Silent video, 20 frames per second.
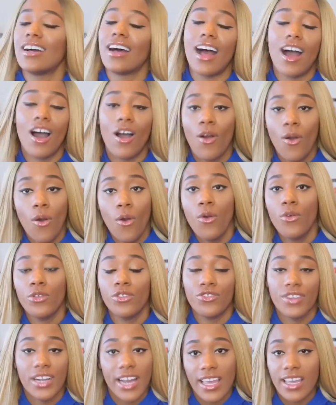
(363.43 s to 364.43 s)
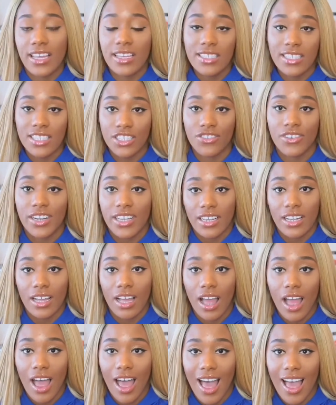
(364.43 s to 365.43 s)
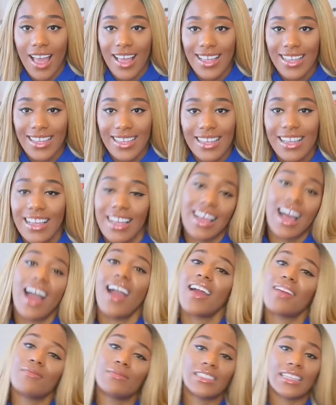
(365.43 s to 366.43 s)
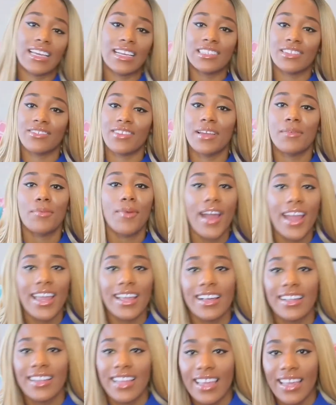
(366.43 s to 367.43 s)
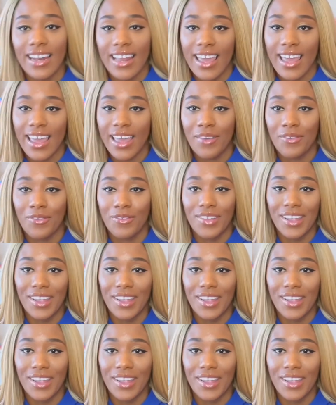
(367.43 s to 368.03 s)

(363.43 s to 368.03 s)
a whole 3 days straight. I'm exaggerating, probably a day and a half.